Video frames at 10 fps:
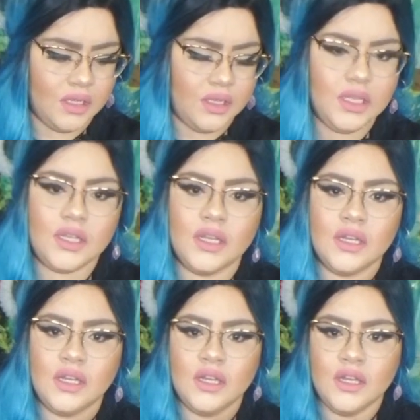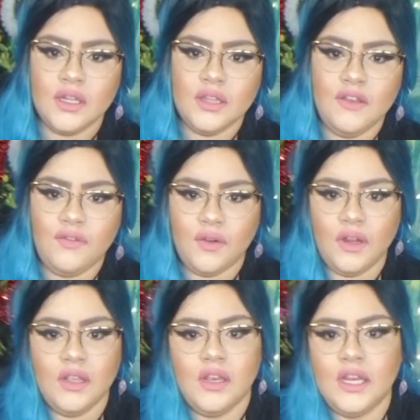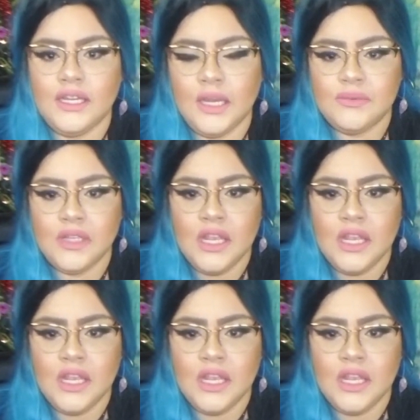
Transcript: Look, the Four of Cups.